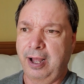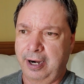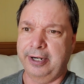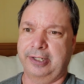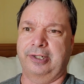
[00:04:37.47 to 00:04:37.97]

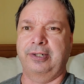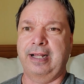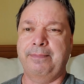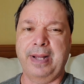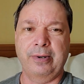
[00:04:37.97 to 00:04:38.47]

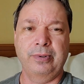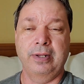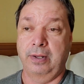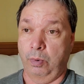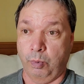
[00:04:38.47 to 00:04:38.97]
article about
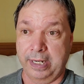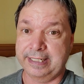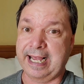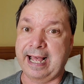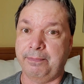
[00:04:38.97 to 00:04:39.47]

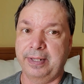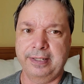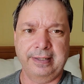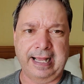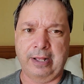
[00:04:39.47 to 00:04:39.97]
what's
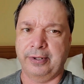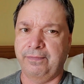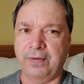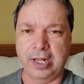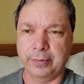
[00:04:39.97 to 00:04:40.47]
happened, how they're
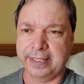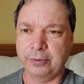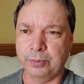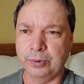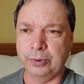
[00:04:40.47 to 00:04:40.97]
following
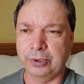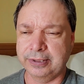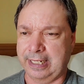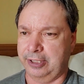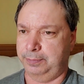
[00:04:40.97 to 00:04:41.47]
the
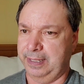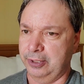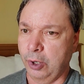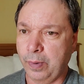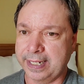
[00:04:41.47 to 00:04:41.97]
rules, how there's
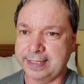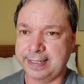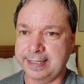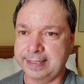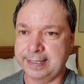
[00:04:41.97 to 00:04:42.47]
been no
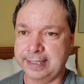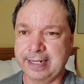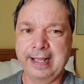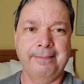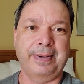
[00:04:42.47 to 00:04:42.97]
incidences,
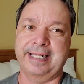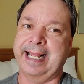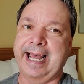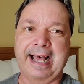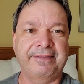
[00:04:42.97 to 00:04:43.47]
but
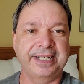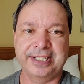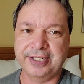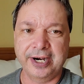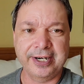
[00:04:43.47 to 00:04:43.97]
they have to
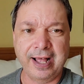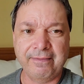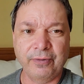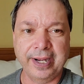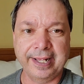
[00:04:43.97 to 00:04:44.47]
start
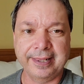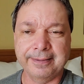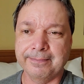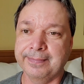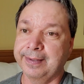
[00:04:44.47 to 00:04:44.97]
off with,
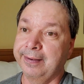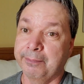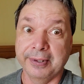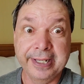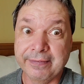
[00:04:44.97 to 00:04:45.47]

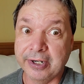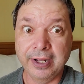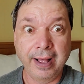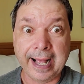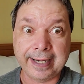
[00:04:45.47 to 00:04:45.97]
believe it or
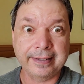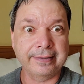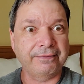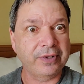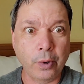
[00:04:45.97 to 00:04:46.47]
not,
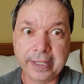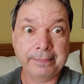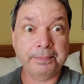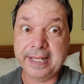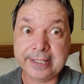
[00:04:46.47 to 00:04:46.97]
the
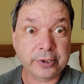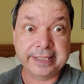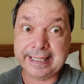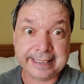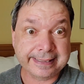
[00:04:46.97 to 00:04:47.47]
floating petri
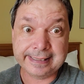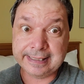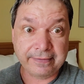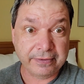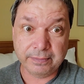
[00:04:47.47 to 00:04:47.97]
dishes
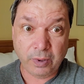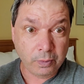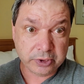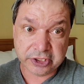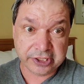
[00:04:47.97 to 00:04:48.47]
of the
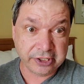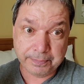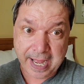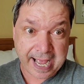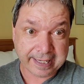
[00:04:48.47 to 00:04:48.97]
ocean are
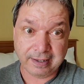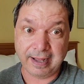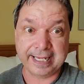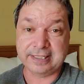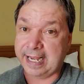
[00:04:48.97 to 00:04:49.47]
back,
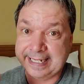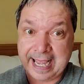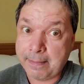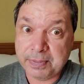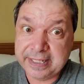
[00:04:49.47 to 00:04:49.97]
guys. I
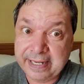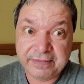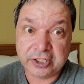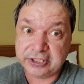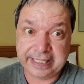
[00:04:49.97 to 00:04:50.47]
can't
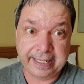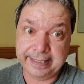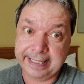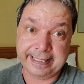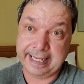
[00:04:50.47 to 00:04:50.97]
believe they're
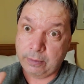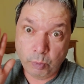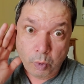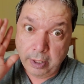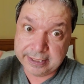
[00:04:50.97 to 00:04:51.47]
sailing again.
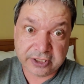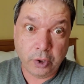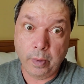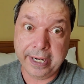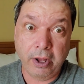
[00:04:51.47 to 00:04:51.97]
What's
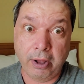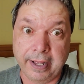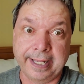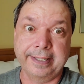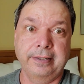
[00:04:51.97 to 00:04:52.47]
going
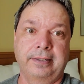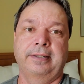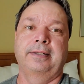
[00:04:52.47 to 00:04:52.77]
on?